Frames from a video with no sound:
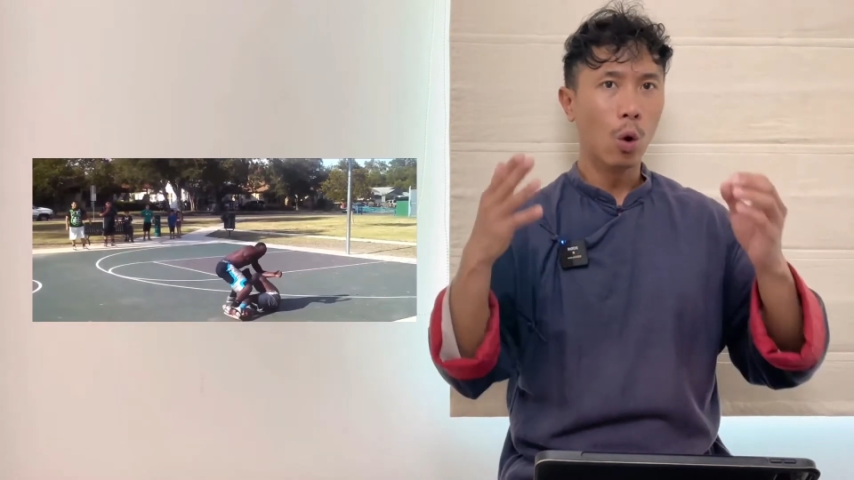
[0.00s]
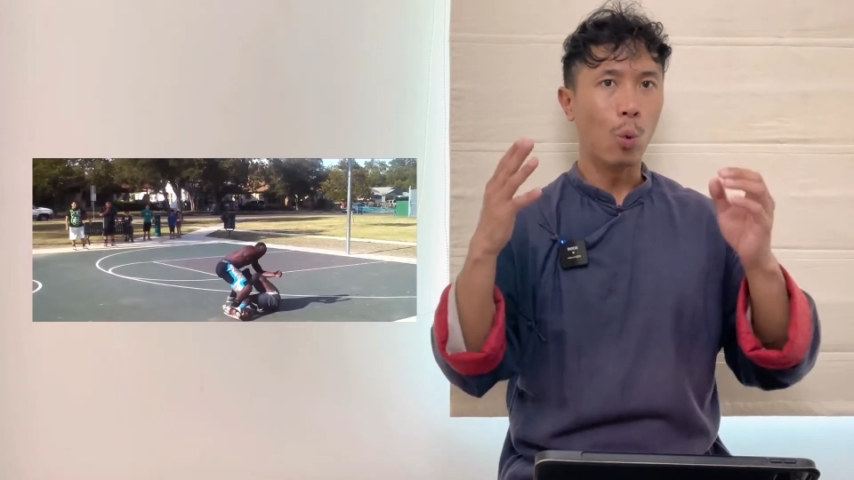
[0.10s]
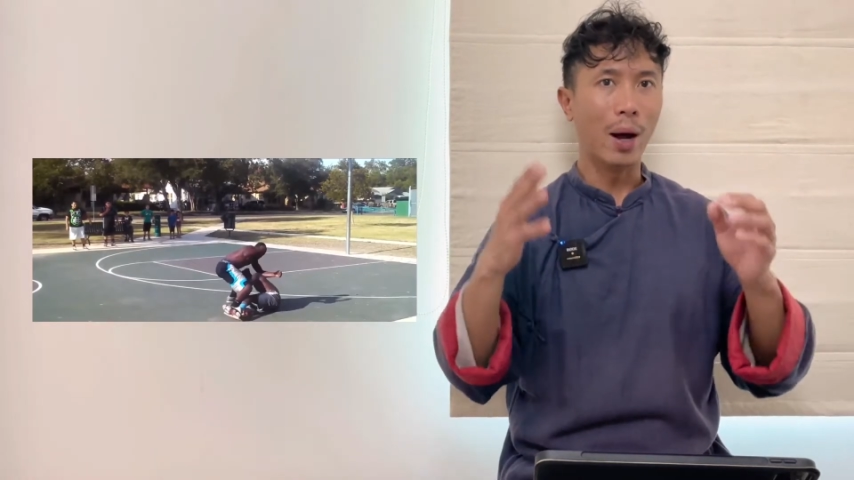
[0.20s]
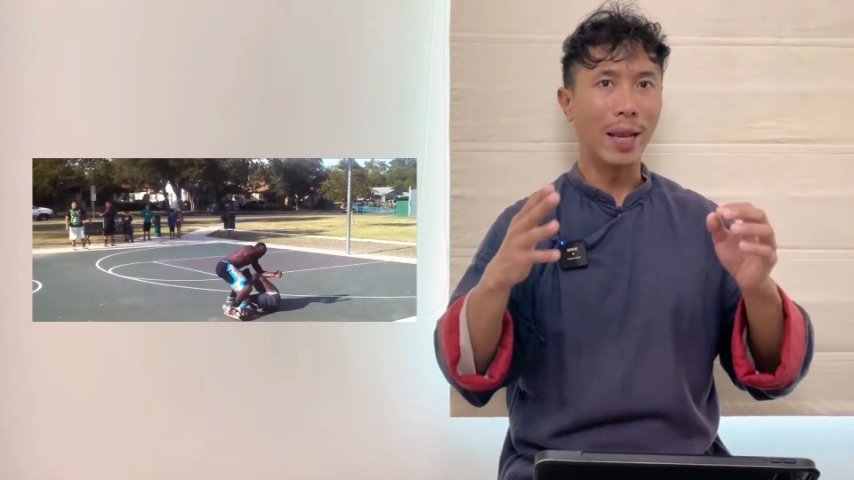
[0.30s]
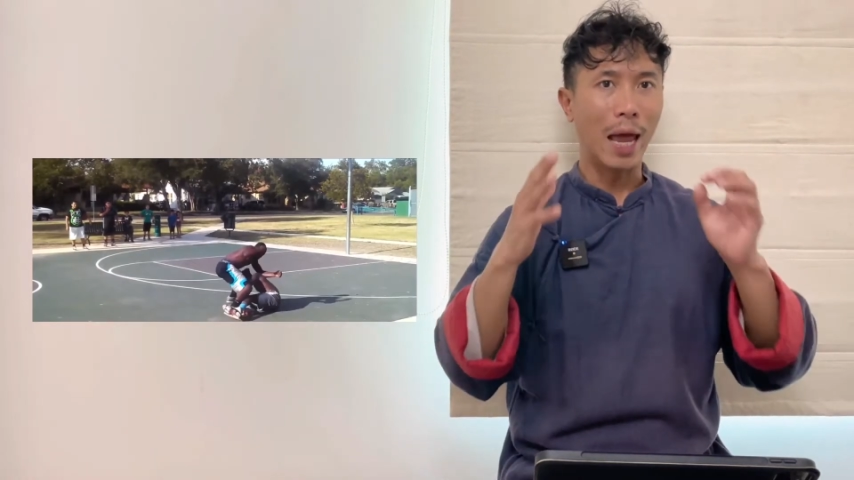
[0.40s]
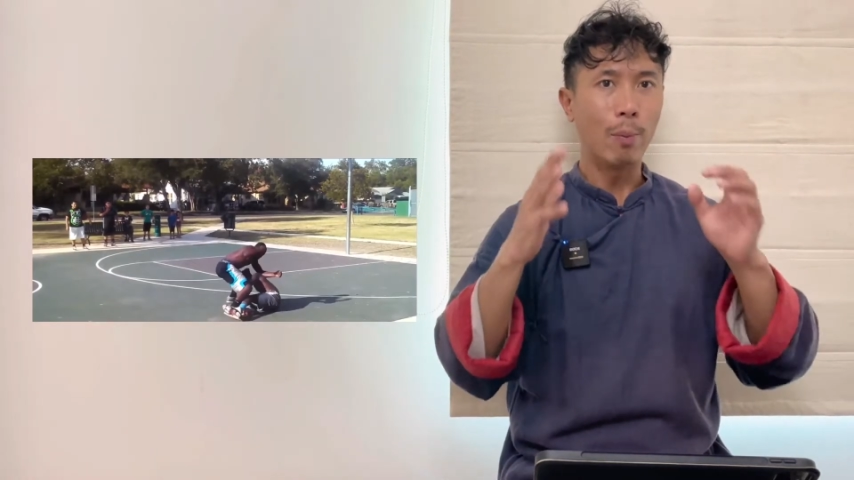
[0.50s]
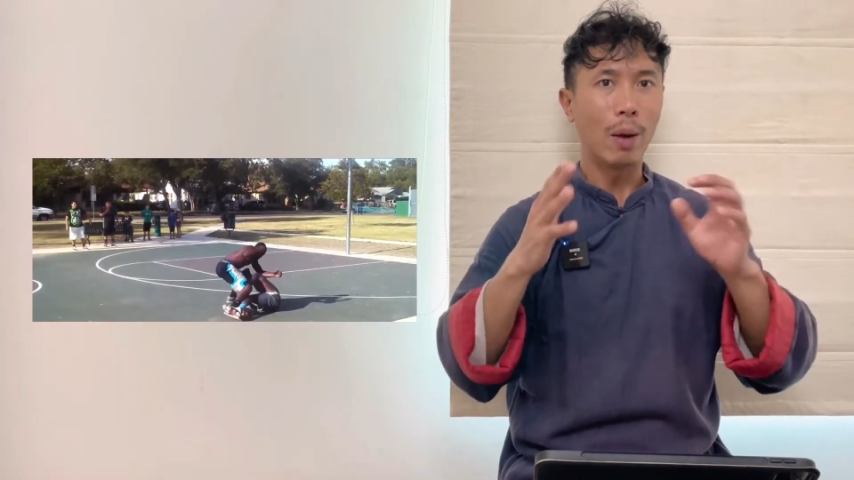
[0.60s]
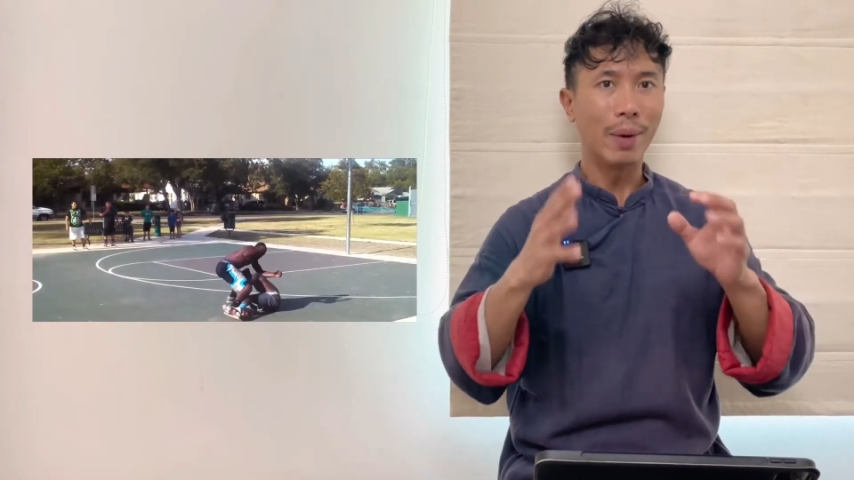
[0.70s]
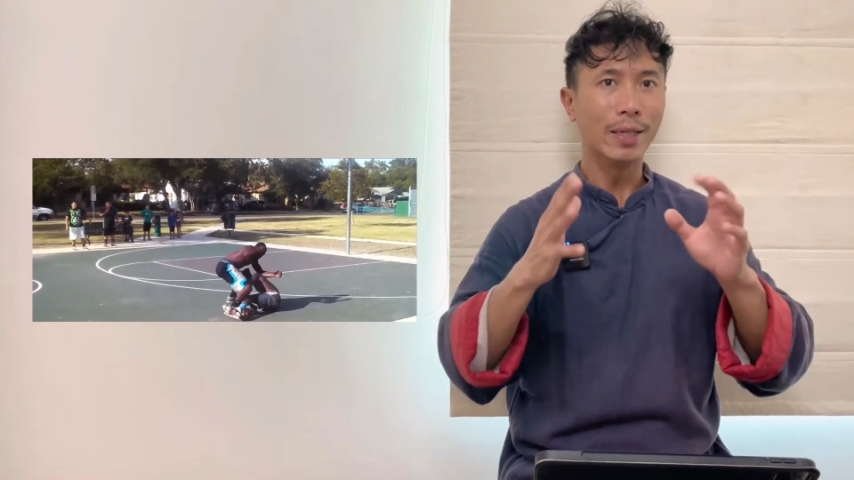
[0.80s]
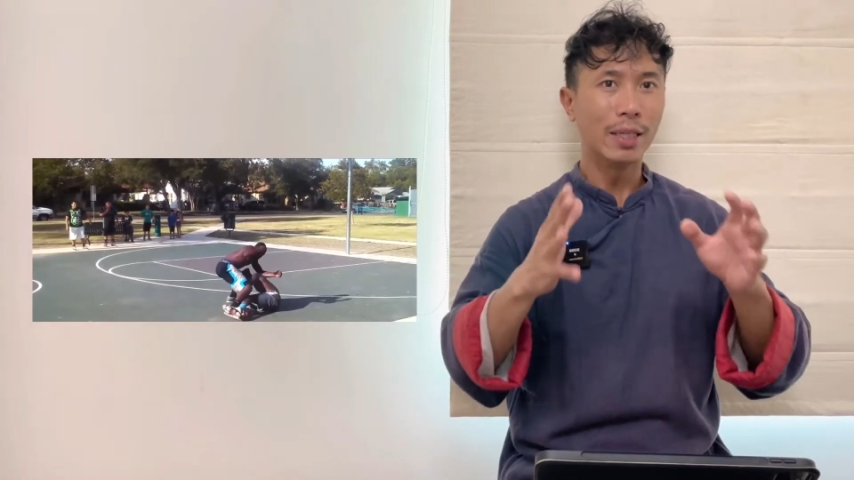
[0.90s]
one
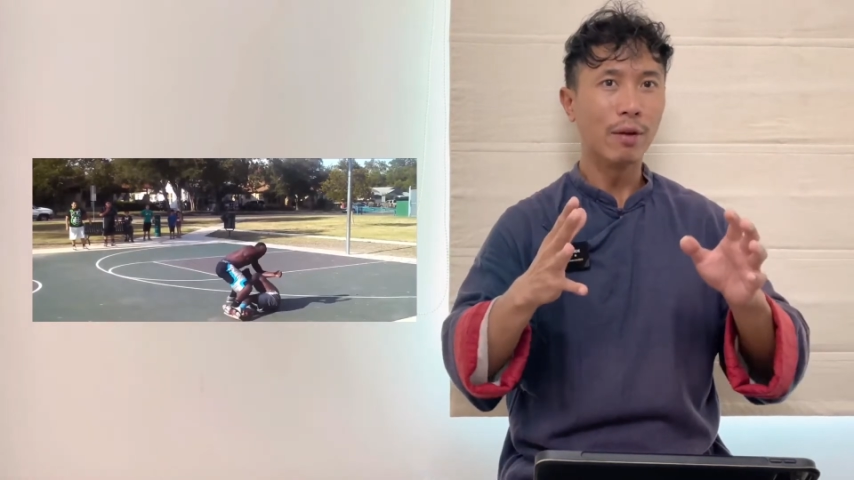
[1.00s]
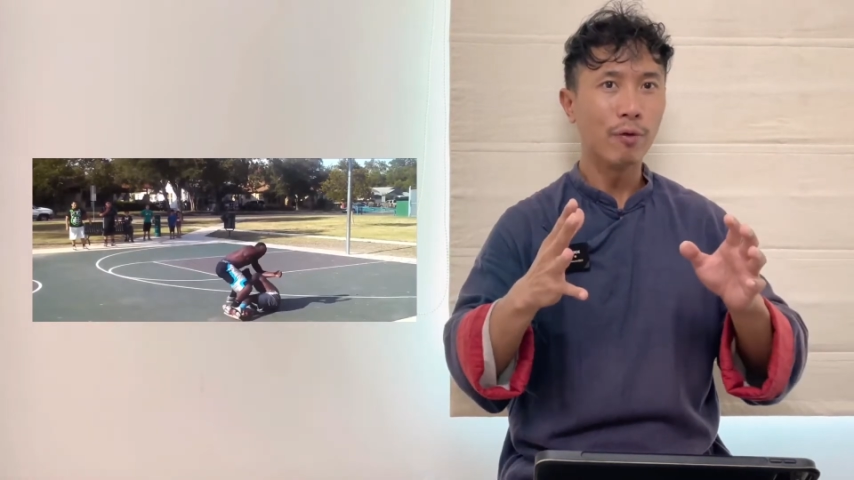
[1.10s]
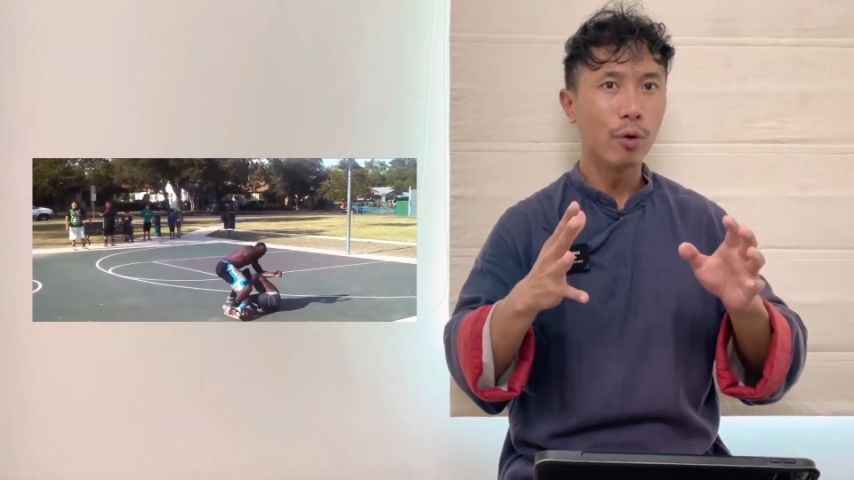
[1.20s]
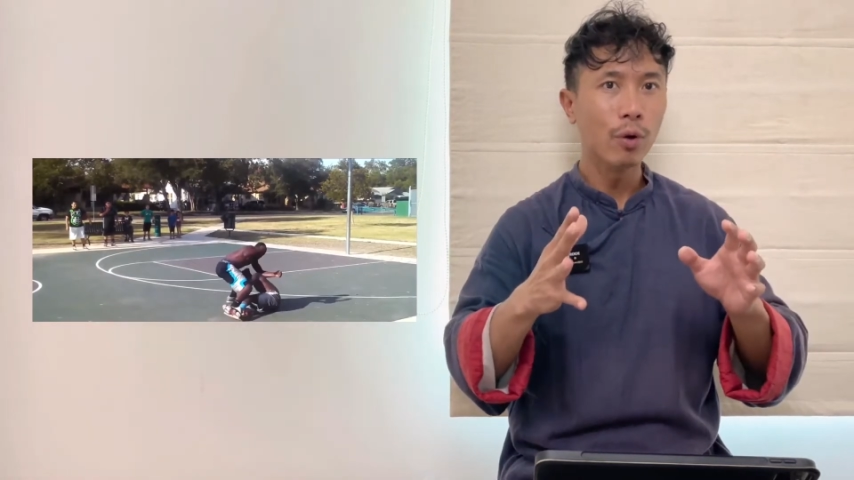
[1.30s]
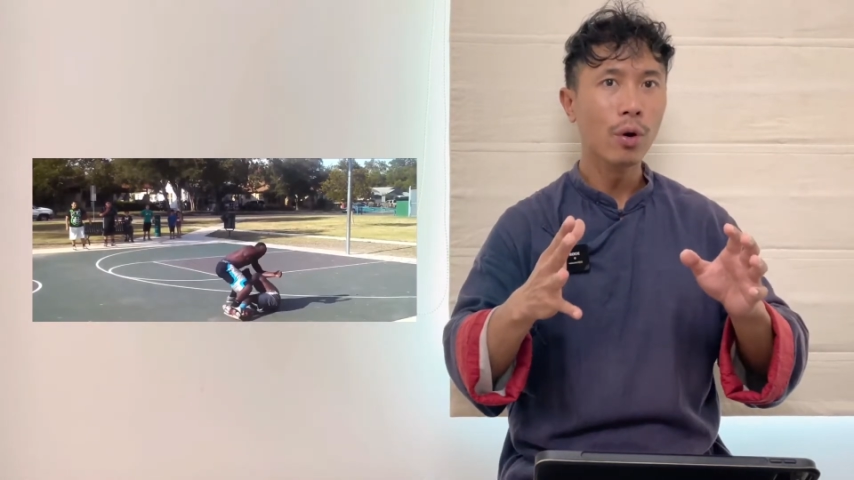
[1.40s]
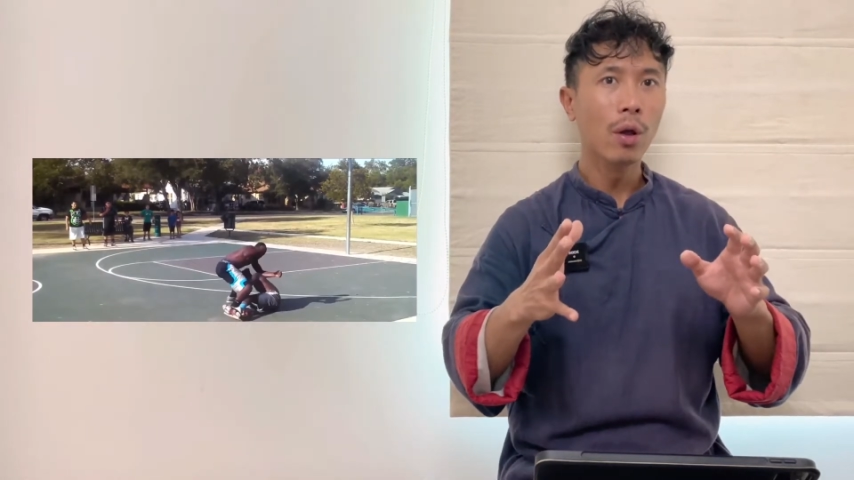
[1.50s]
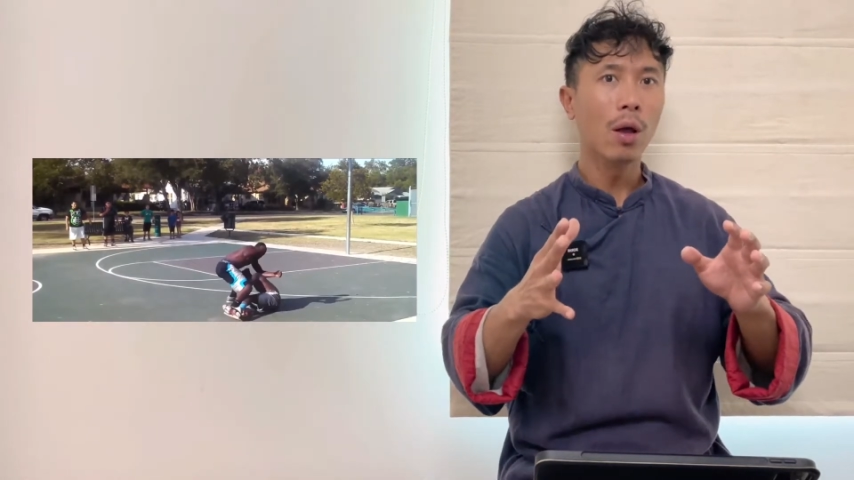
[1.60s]
MMA Sifu.